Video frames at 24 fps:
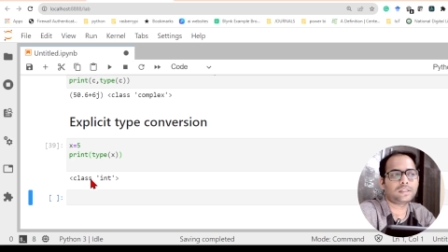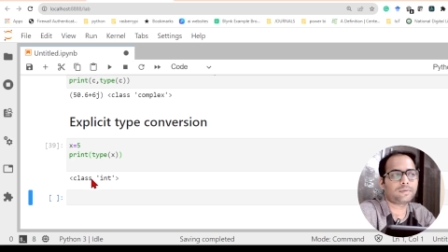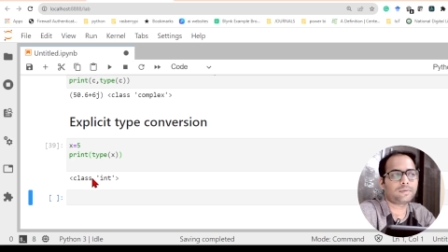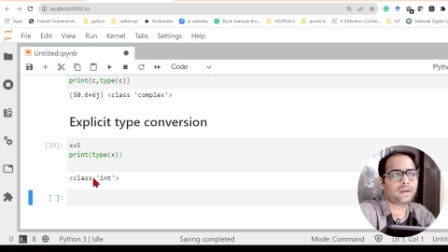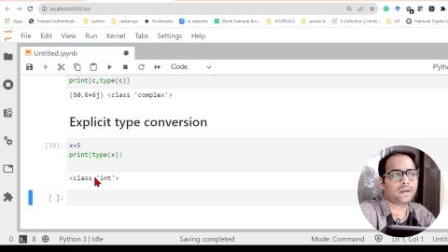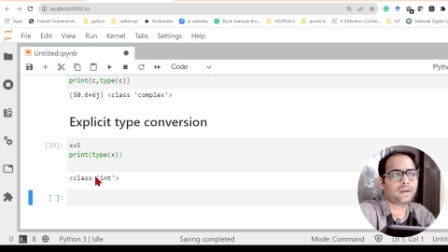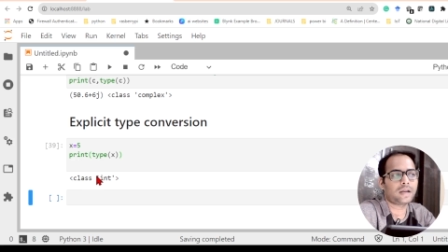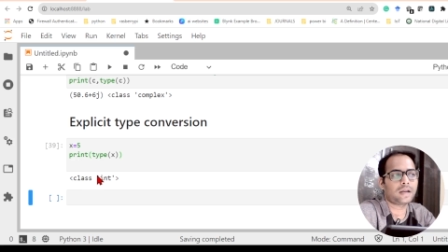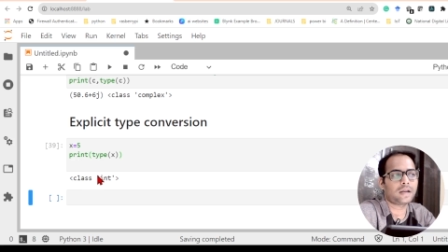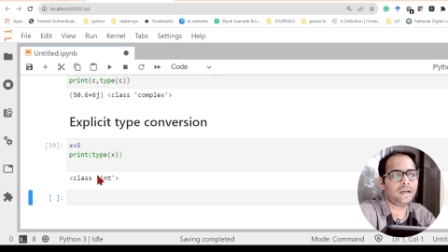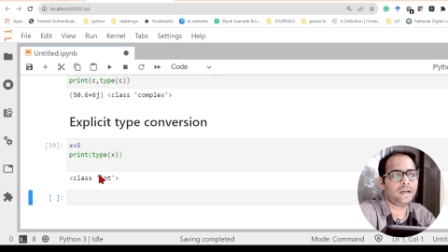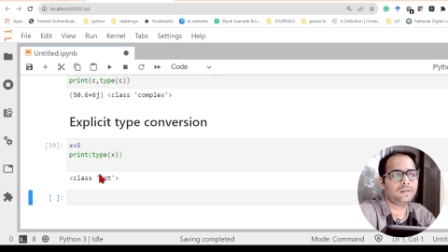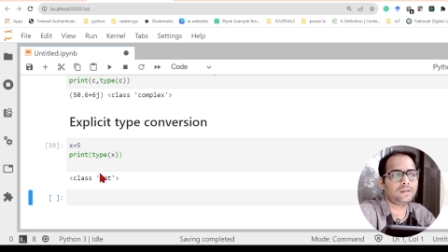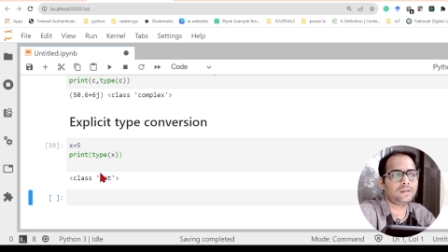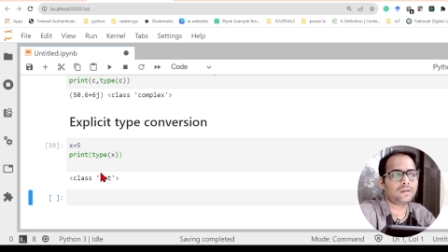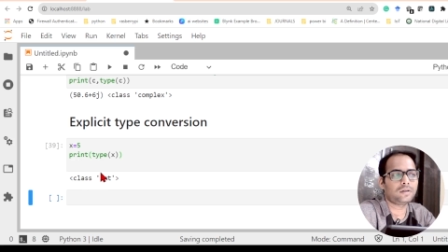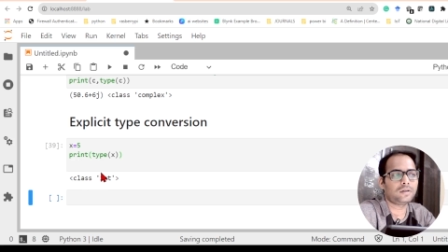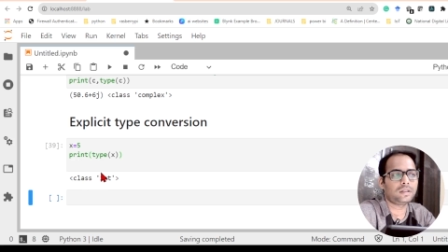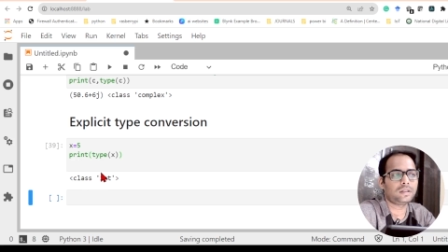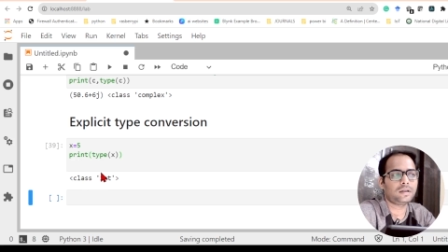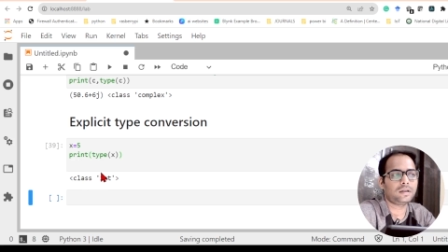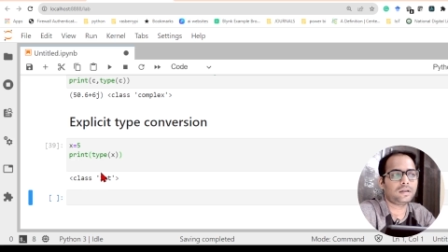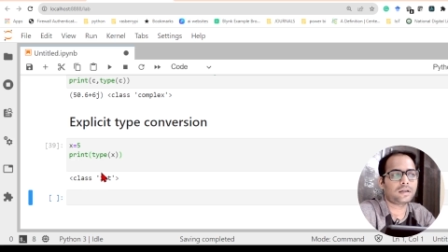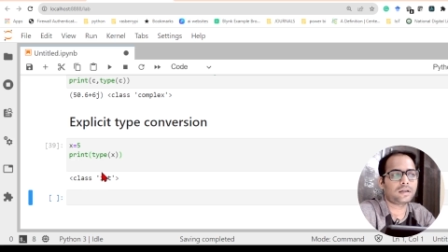If I write,
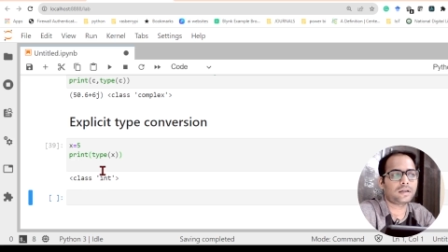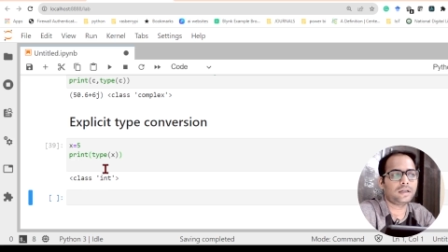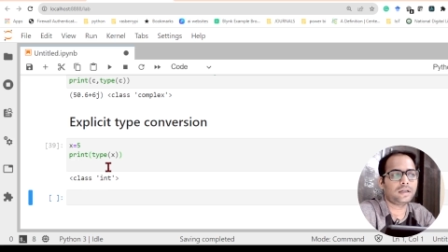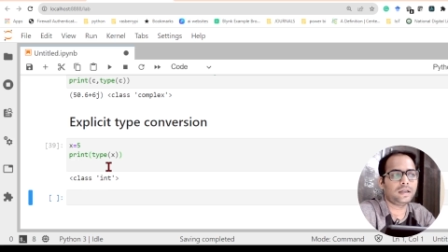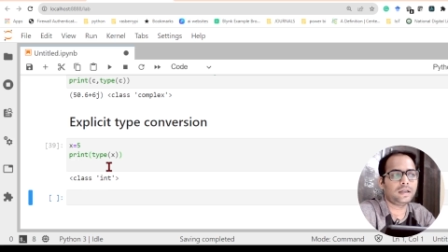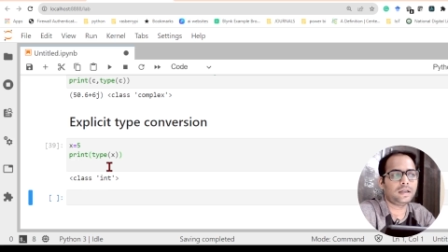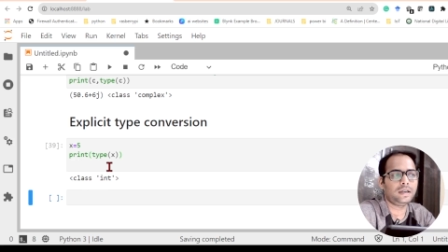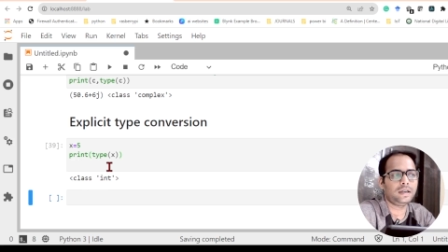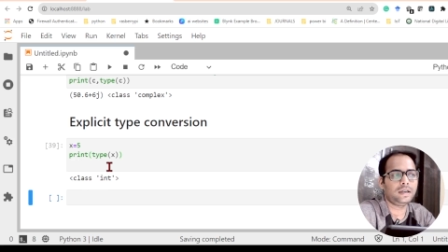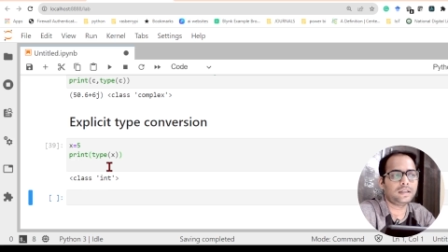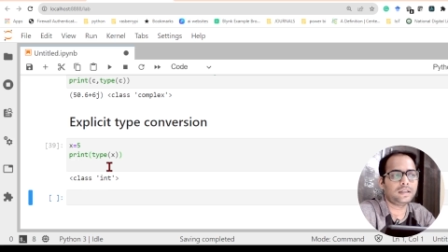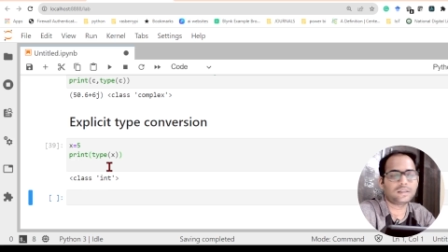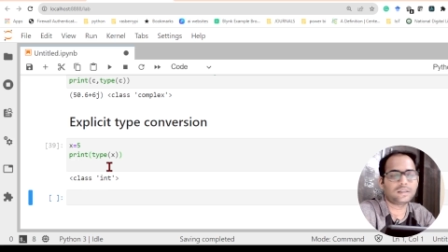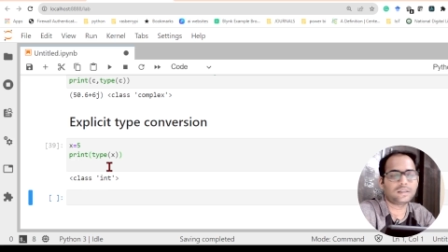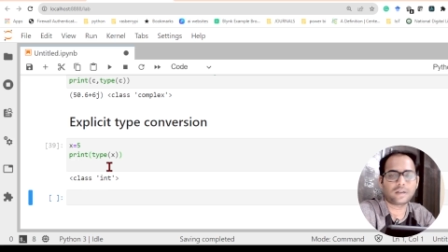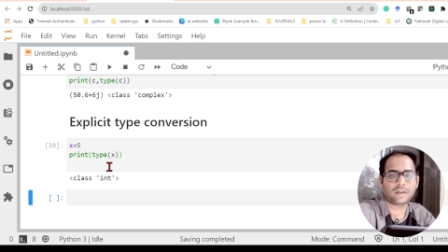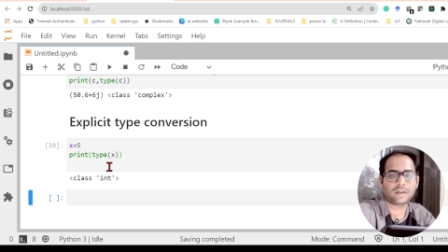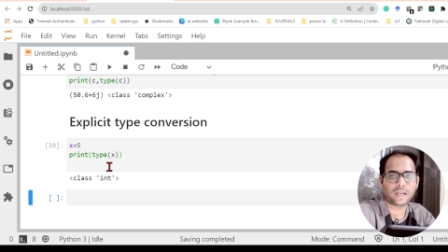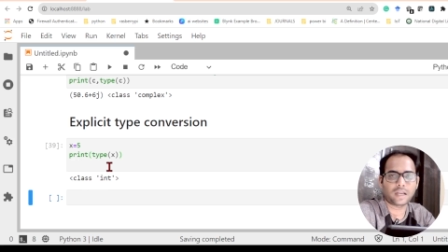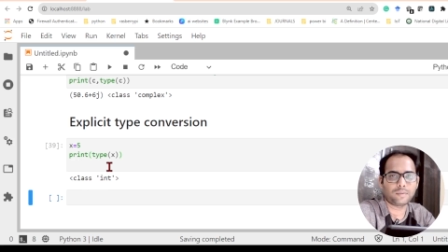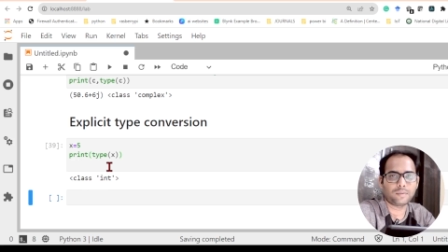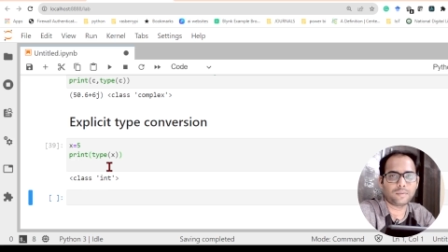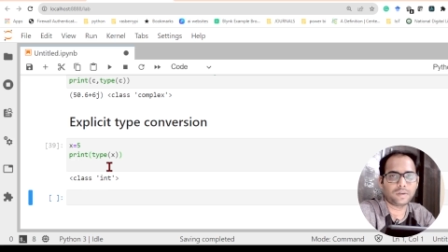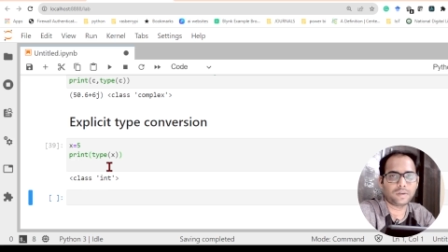then the integer
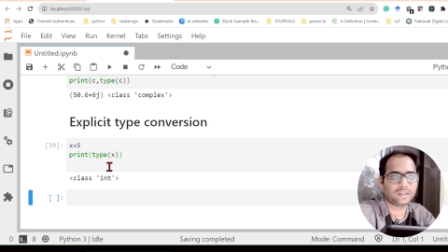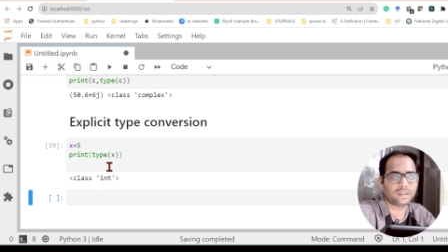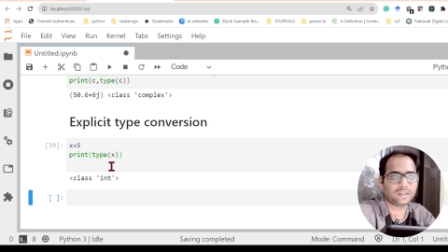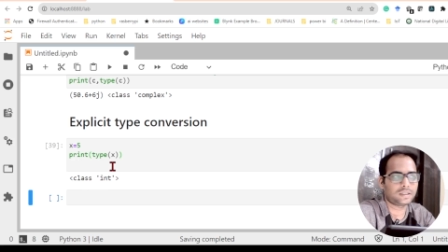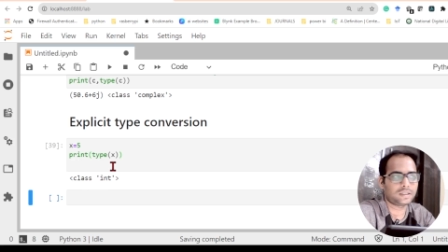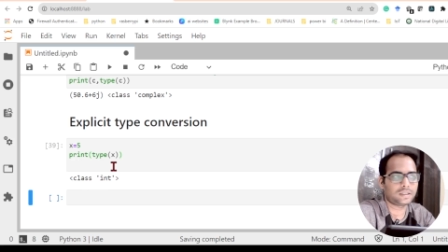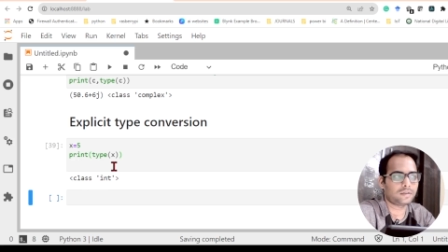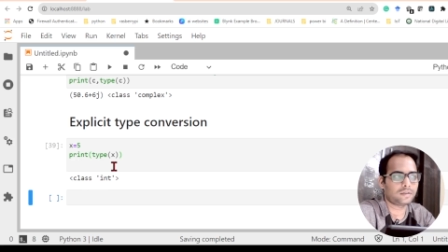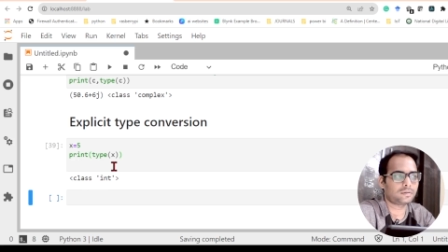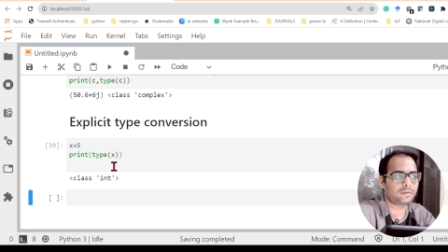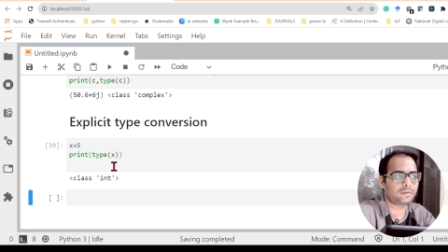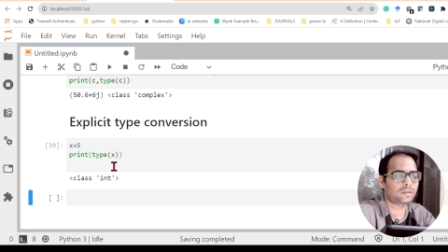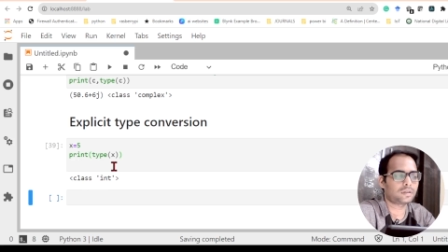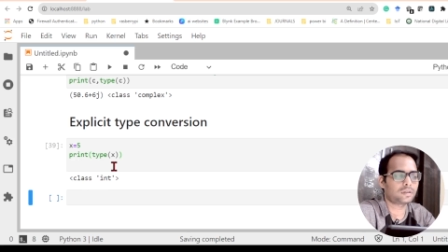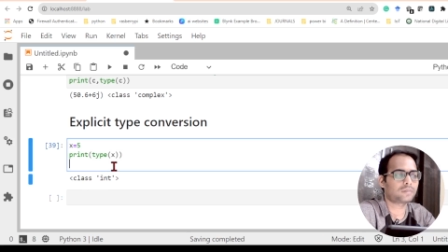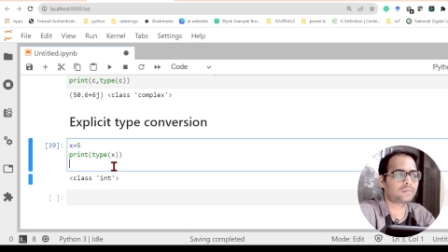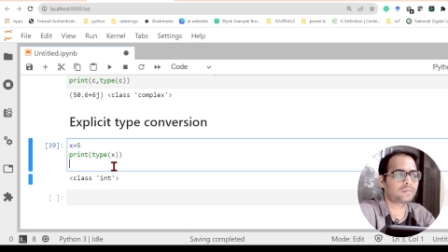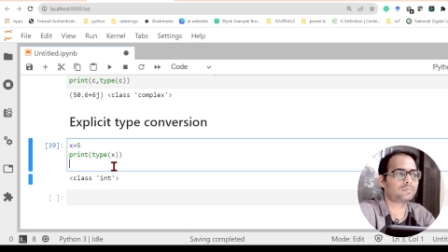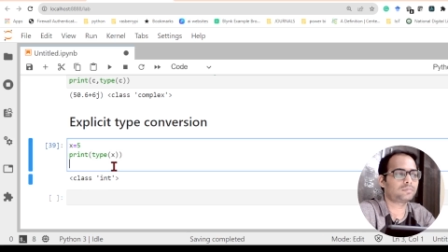type, it is the